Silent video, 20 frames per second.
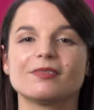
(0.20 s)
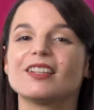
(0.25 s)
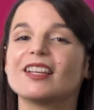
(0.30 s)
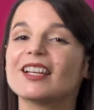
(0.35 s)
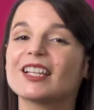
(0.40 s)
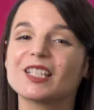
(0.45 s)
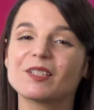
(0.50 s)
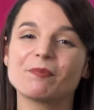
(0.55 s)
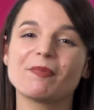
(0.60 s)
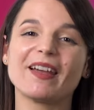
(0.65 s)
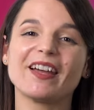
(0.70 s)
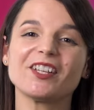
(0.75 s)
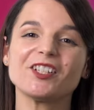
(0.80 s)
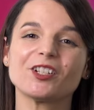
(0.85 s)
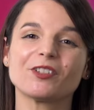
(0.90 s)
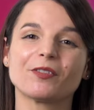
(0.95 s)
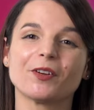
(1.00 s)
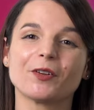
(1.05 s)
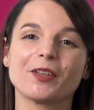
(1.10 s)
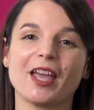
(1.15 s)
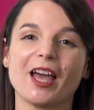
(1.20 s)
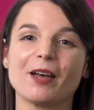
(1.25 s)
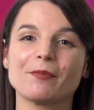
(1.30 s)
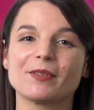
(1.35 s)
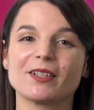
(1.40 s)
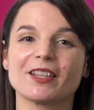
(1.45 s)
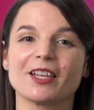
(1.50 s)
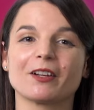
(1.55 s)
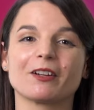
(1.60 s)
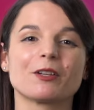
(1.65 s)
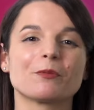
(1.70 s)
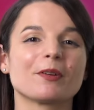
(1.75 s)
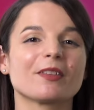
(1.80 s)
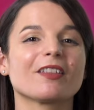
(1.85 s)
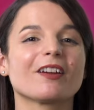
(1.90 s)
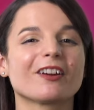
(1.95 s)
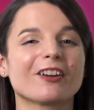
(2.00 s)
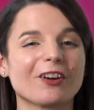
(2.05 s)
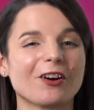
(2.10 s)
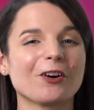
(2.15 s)
Expand your vocabulary with
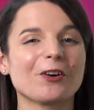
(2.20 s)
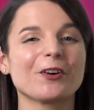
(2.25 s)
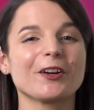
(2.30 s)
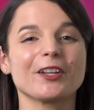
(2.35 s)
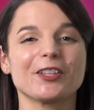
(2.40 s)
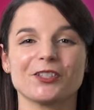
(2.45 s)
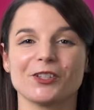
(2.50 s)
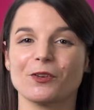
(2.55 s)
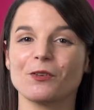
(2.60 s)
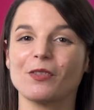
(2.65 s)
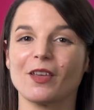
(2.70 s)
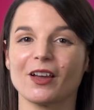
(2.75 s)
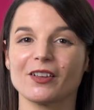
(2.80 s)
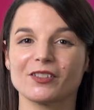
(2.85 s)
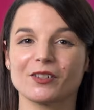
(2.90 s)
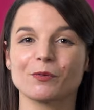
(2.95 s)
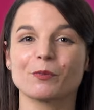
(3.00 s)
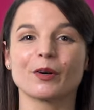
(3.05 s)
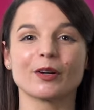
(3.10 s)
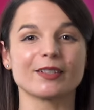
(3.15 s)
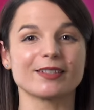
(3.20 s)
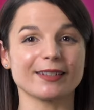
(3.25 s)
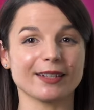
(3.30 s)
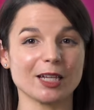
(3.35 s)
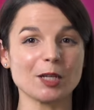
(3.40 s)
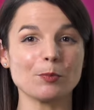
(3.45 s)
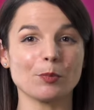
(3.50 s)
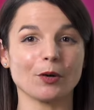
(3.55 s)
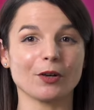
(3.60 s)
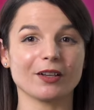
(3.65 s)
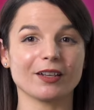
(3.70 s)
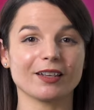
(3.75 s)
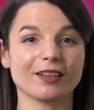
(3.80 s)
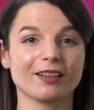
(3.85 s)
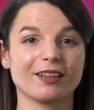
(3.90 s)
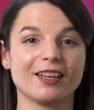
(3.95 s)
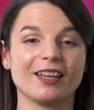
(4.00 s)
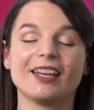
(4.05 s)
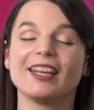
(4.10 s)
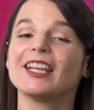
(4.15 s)
our Core 2000 Words ebook.
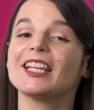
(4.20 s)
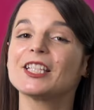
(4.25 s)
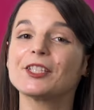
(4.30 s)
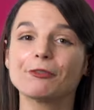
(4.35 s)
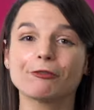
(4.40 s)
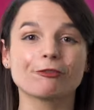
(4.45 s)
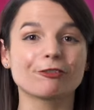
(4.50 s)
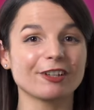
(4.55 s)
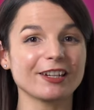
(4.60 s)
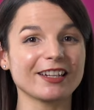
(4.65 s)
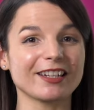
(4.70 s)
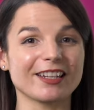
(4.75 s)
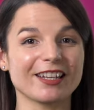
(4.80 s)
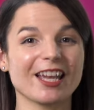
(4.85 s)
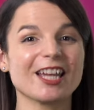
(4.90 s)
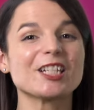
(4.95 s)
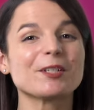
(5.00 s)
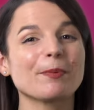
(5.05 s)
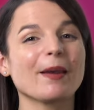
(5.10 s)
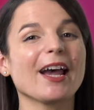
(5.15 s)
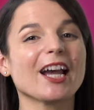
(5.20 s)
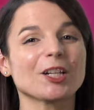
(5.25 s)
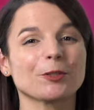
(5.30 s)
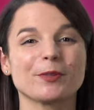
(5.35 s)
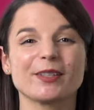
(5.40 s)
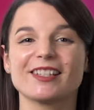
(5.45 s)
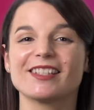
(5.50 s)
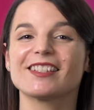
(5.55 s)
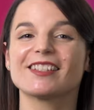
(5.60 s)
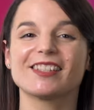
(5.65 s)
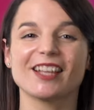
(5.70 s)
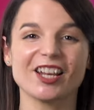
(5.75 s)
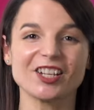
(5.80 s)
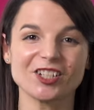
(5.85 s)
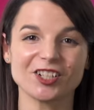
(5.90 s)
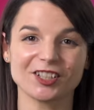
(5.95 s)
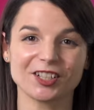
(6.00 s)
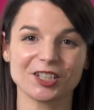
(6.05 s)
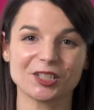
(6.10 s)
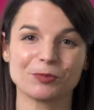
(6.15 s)
It's free and packed with
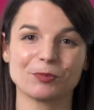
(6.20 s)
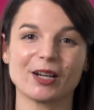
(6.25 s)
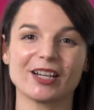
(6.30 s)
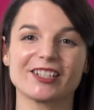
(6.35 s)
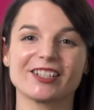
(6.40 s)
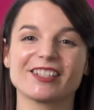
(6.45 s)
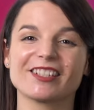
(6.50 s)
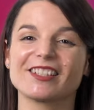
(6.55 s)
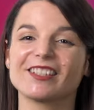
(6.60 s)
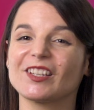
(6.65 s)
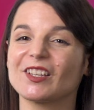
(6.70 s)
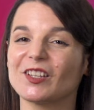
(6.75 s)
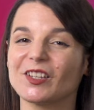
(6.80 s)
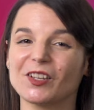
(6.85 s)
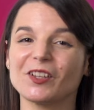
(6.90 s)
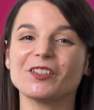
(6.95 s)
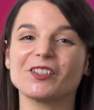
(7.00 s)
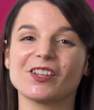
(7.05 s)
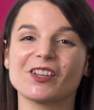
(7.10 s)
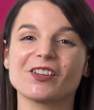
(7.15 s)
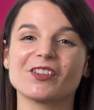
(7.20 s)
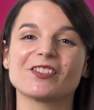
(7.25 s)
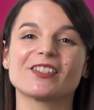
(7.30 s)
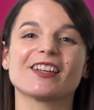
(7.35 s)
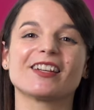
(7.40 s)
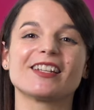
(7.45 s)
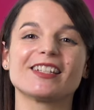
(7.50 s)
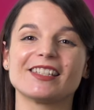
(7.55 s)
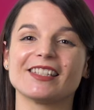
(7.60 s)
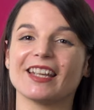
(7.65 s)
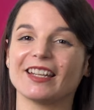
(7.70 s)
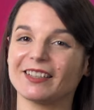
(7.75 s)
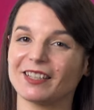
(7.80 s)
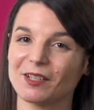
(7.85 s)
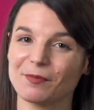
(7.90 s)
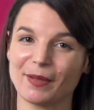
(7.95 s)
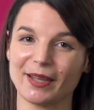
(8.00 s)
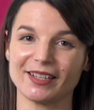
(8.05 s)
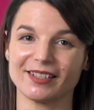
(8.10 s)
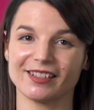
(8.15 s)
essential expressions that you'll use on a daily
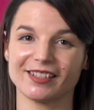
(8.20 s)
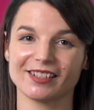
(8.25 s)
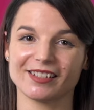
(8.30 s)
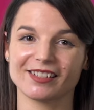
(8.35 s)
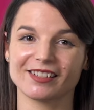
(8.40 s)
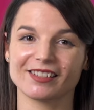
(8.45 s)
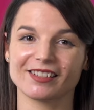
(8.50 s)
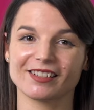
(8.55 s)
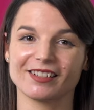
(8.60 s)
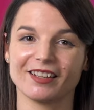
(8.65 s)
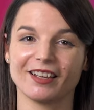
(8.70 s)
basis.